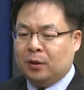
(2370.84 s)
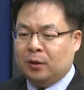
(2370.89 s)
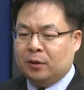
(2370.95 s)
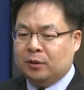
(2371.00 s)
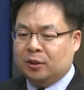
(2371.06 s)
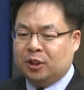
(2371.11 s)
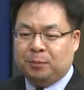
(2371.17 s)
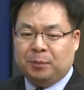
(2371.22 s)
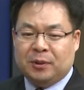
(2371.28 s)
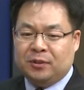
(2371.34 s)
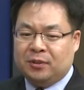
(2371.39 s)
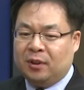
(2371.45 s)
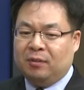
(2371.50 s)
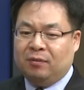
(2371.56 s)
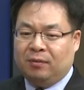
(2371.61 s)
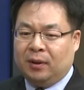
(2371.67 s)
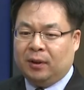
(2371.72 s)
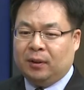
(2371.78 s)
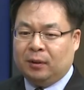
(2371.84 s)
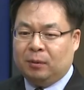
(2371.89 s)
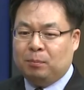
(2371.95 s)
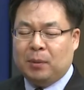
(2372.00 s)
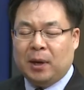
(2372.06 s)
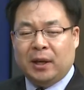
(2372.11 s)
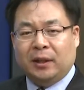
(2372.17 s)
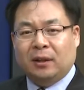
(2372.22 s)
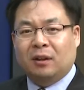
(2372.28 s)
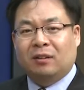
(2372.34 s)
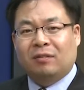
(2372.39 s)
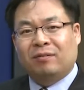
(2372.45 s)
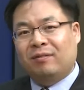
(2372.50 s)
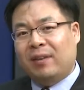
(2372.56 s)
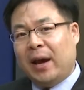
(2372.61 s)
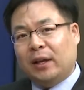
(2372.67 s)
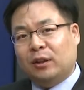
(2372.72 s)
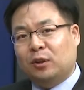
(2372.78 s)
specific medical
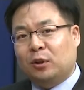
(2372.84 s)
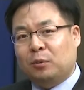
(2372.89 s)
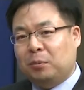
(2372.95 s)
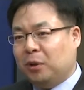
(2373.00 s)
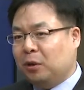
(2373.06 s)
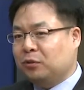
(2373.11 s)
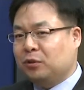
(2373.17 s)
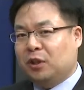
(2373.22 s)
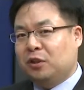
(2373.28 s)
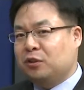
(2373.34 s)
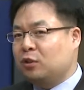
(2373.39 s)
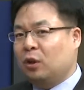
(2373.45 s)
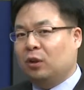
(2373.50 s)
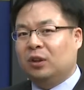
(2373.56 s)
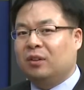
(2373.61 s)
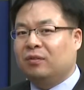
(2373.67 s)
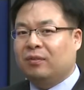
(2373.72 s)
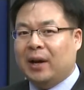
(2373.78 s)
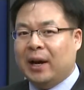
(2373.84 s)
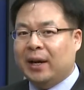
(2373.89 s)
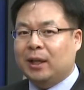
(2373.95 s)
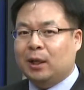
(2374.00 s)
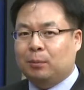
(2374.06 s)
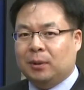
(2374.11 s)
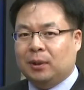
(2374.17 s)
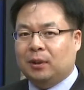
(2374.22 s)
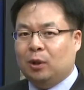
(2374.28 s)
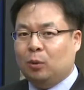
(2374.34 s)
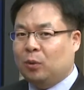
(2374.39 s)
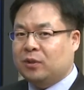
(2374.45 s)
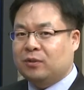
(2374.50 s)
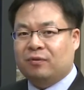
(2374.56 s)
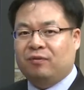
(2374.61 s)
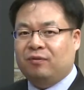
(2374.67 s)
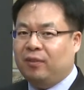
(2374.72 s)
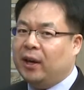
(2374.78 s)
factor because it's only vitamin. It was
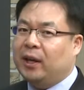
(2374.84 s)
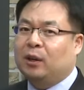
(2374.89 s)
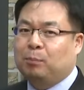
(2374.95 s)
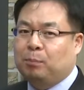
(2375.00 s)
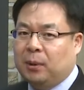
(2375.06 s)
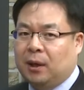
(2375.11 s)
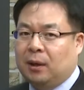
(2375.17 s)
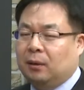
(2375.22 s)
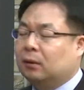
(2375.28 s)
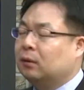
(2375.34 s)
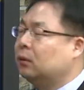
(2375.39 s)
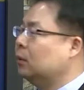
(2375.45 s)
fake pill.